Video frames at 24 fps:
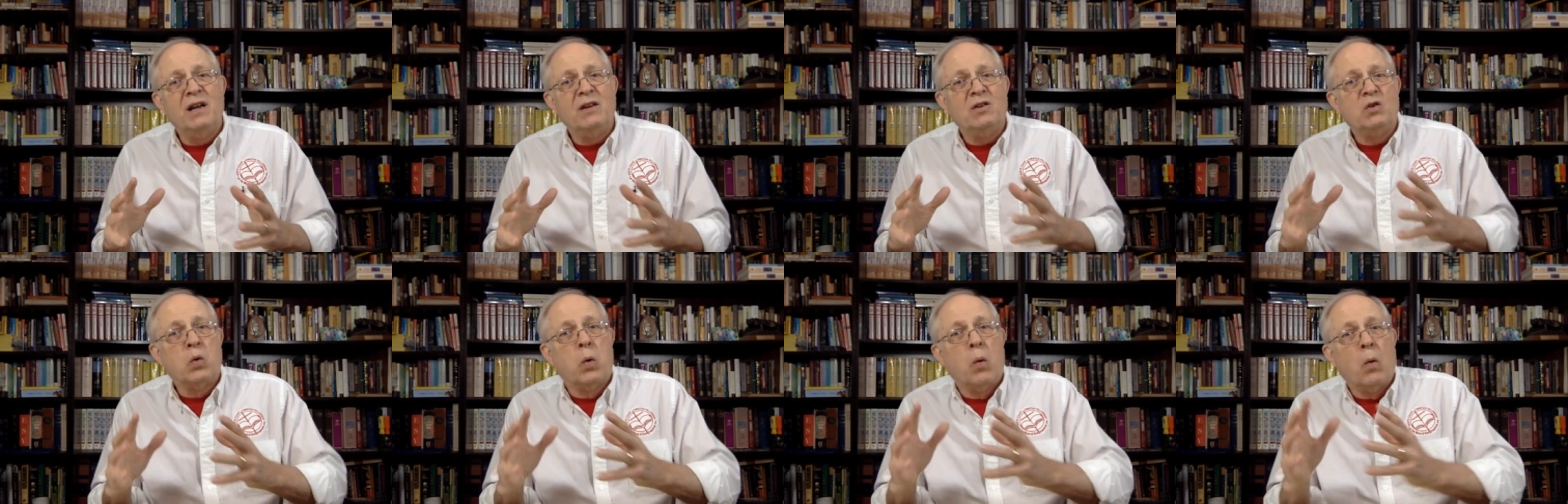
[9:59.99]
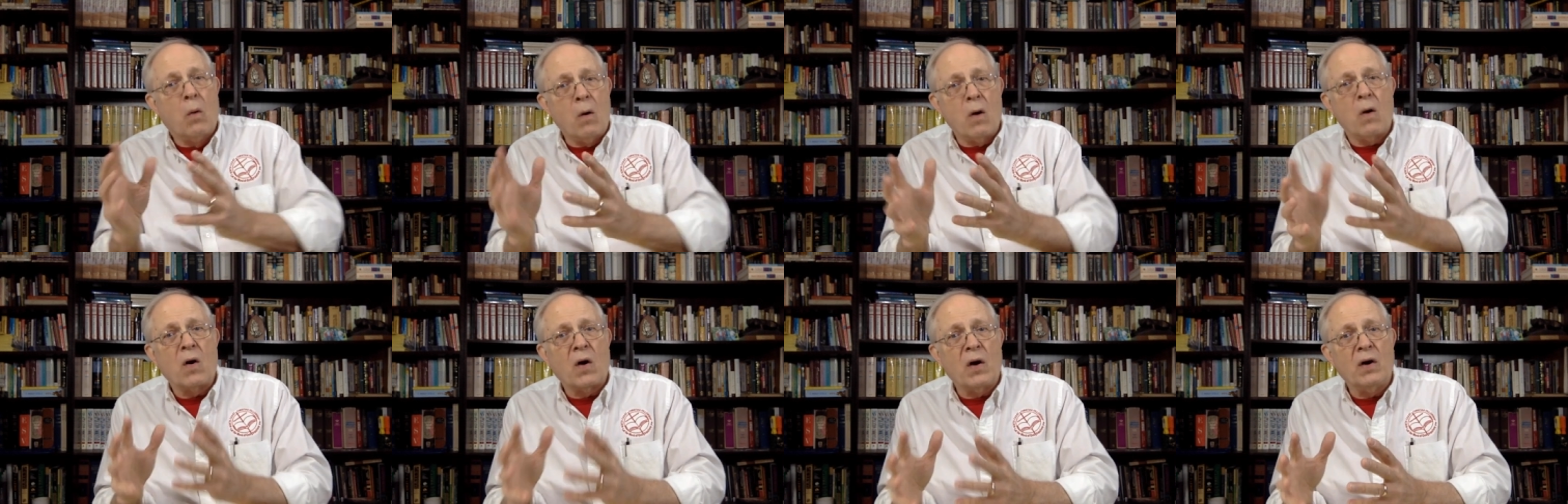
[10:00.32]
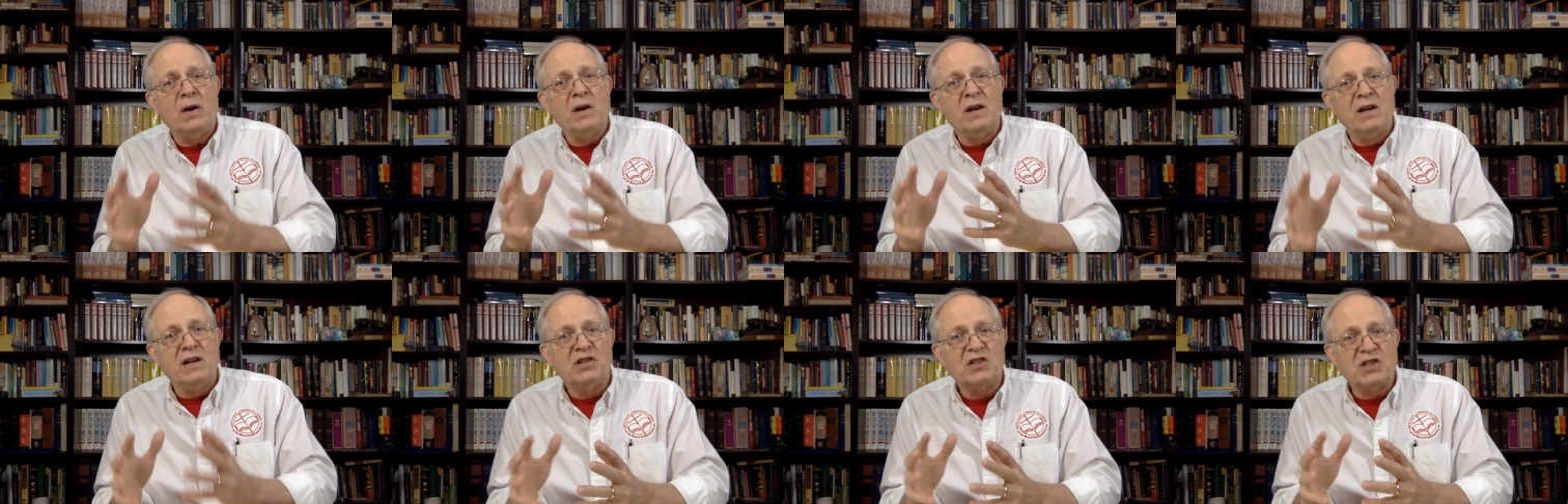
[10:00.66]

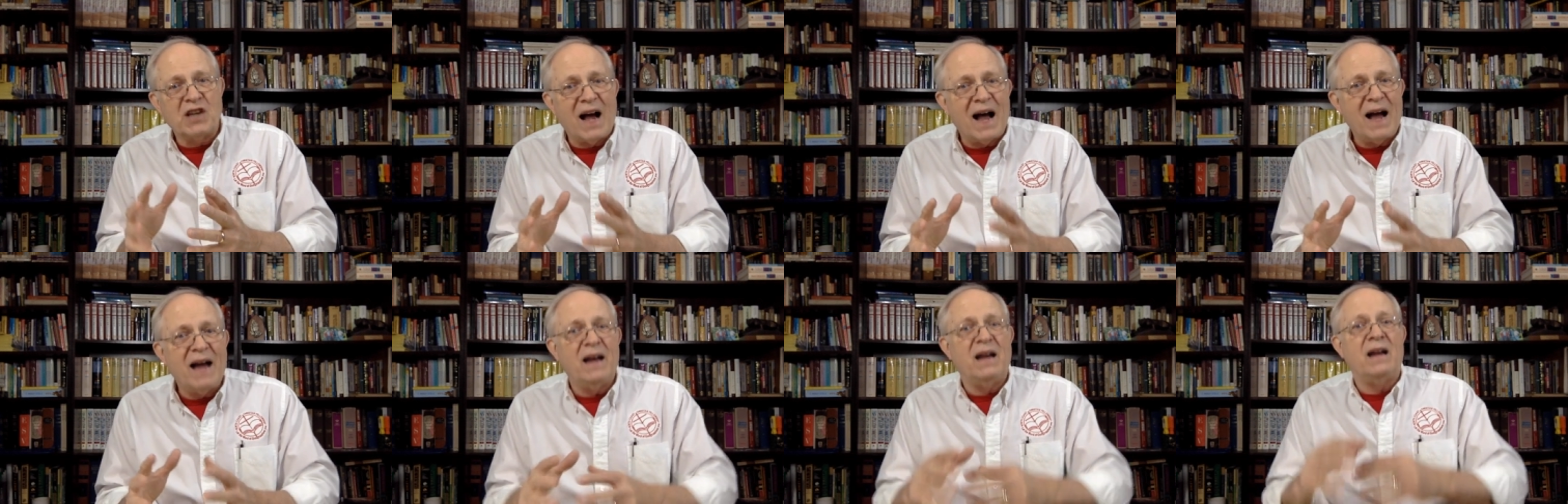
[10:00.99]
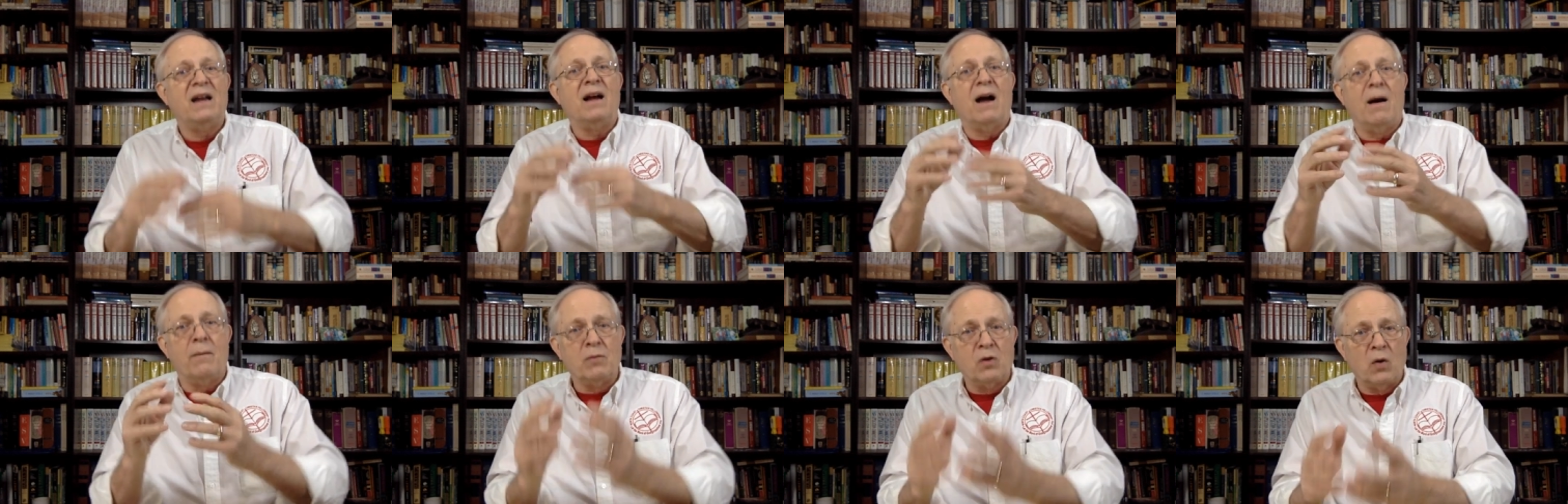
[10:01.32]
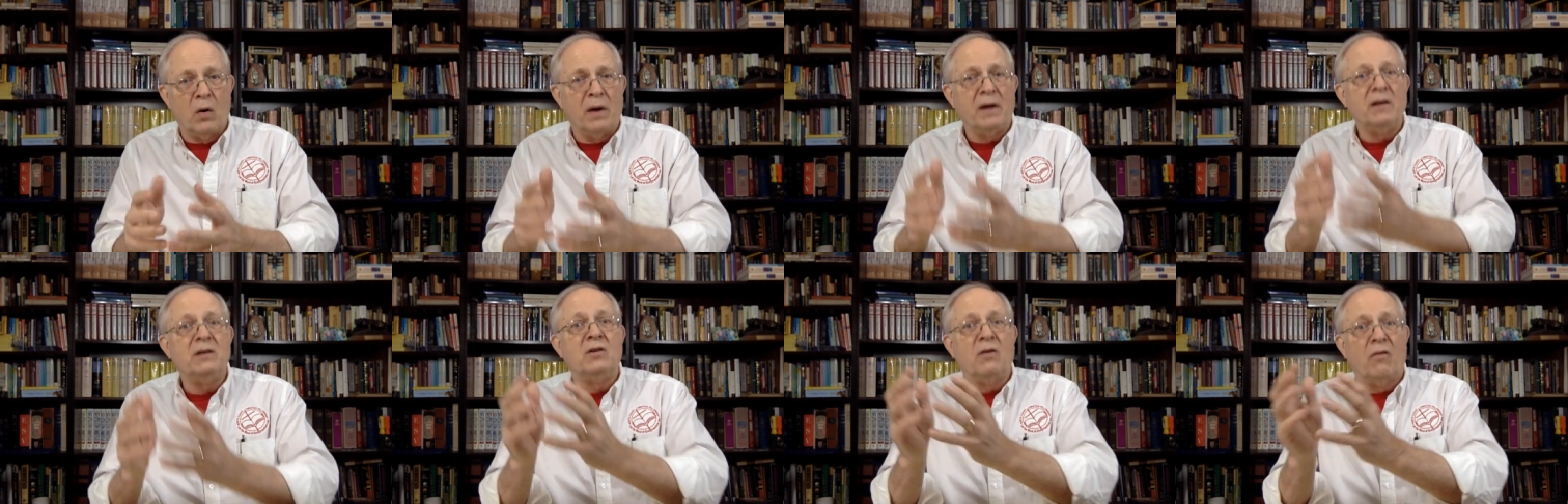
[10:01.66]
toward deciding I'm
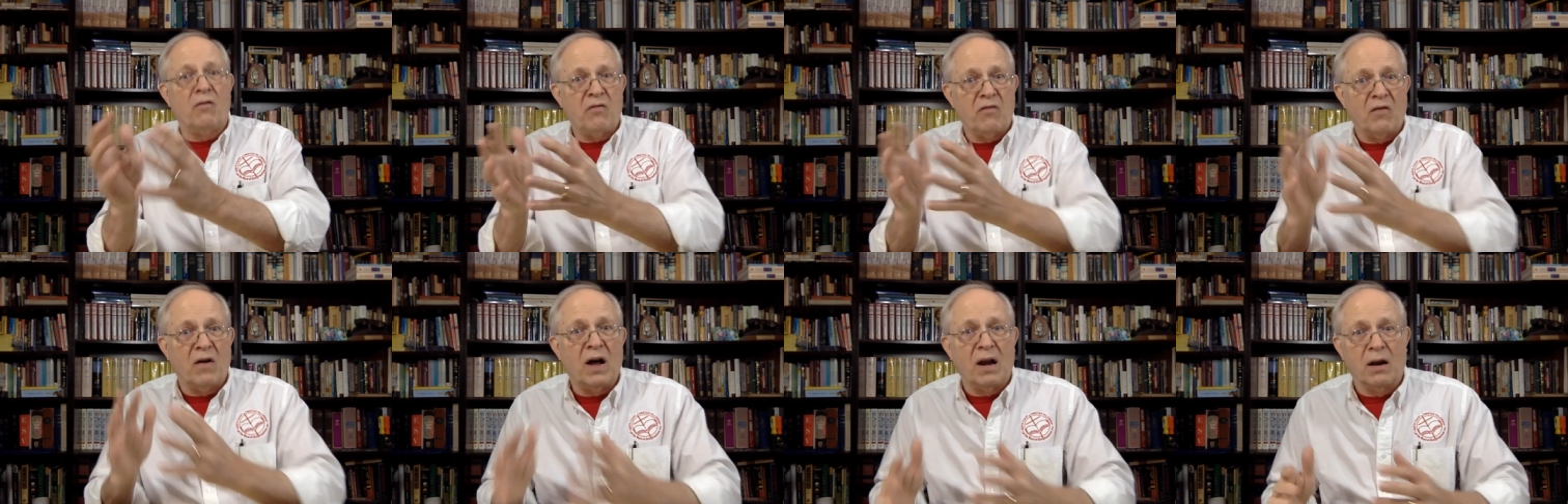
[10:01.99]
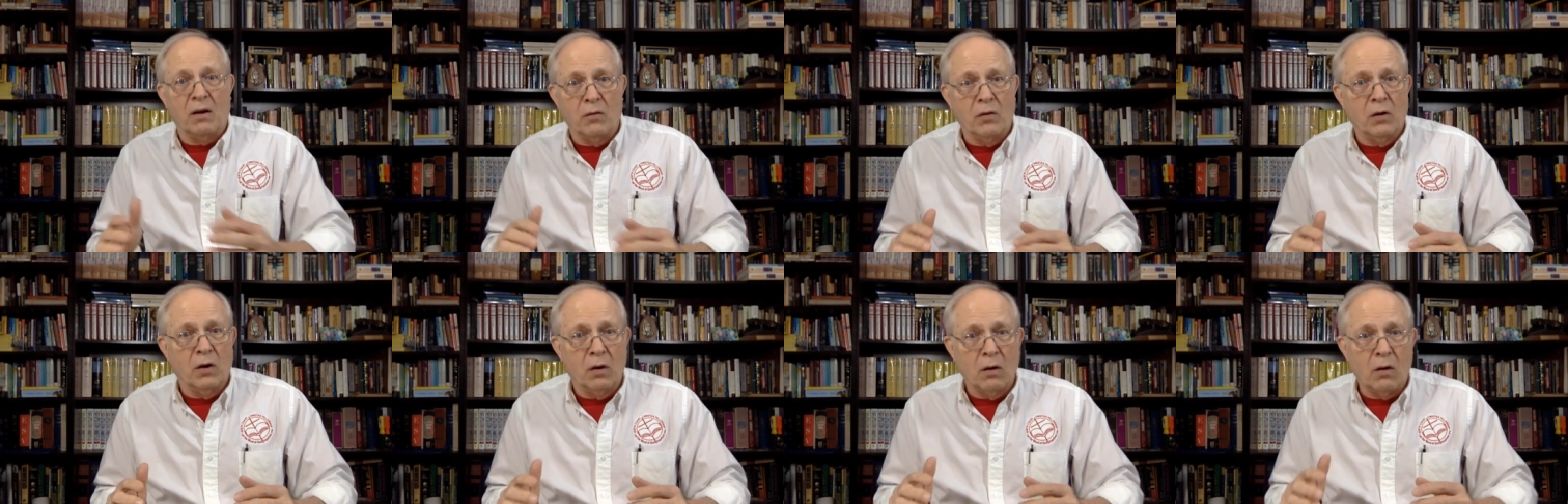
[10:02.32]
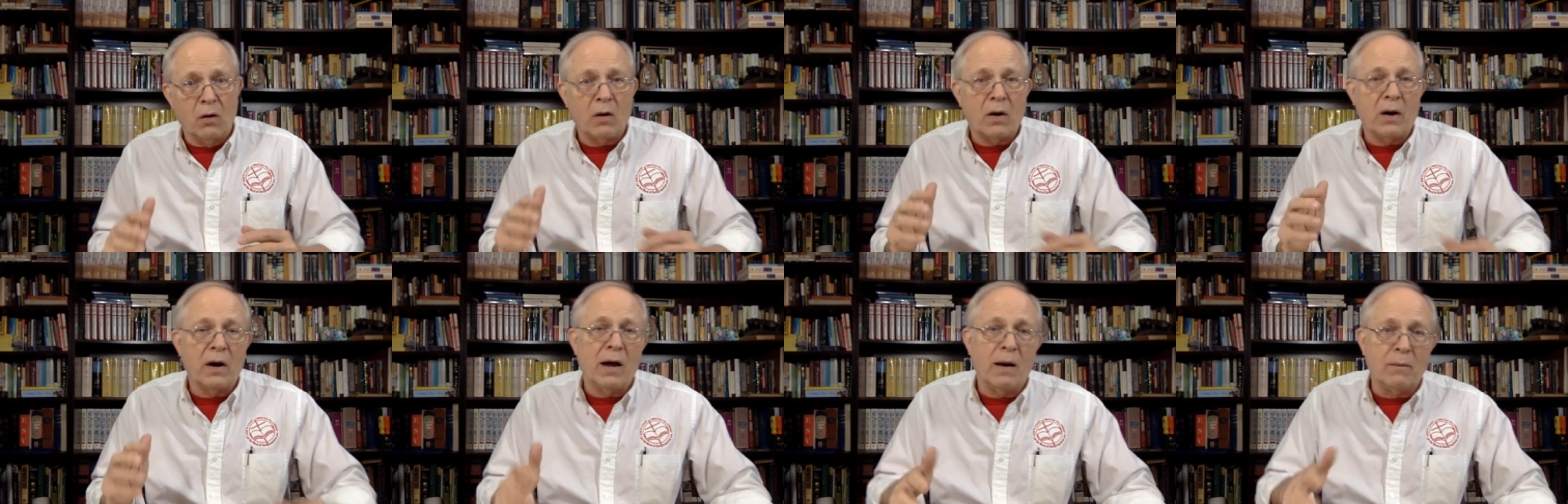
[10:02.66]
going to follow the
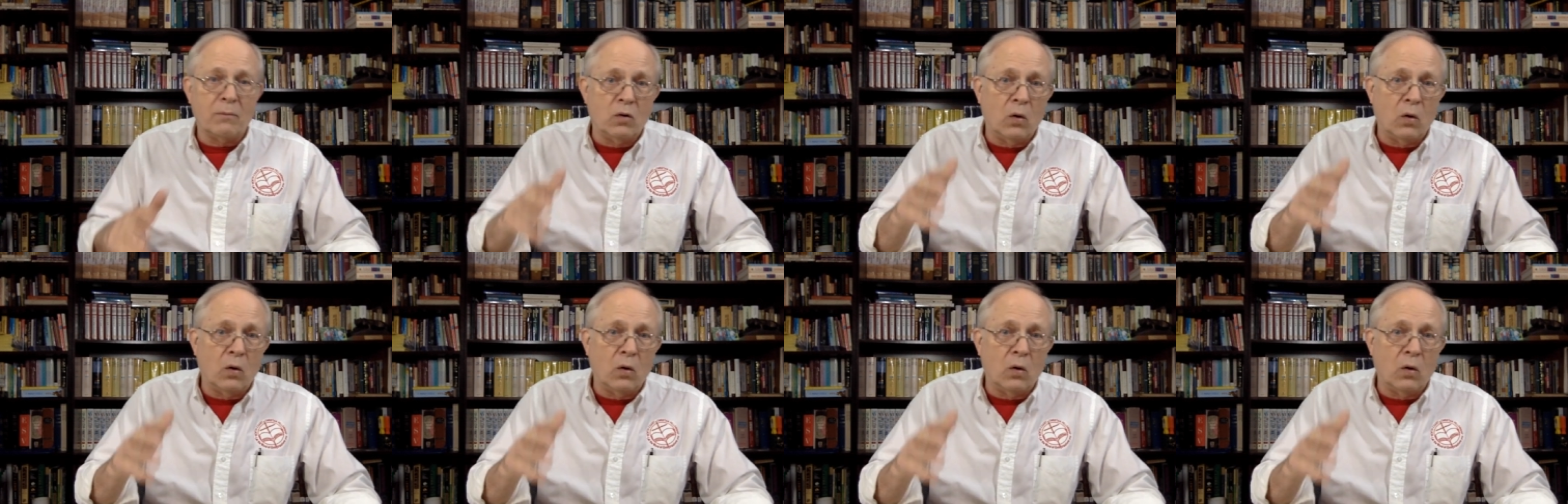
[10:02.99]
Lord, I'm